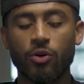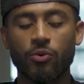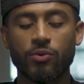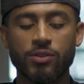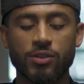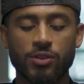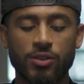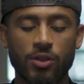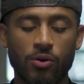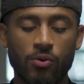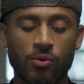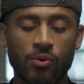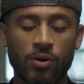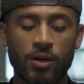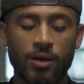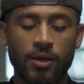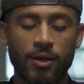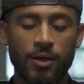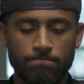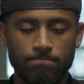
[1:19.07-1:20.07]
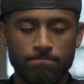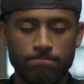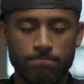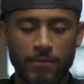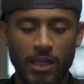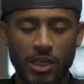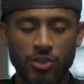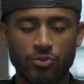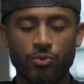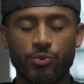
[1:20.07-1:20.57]
And so
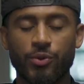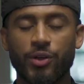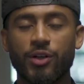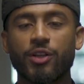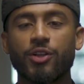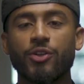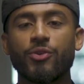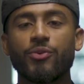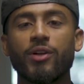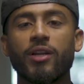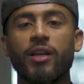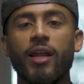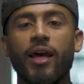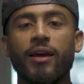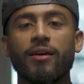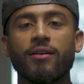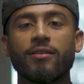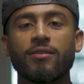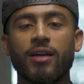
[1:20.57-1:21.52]
that's what we're gonna do today.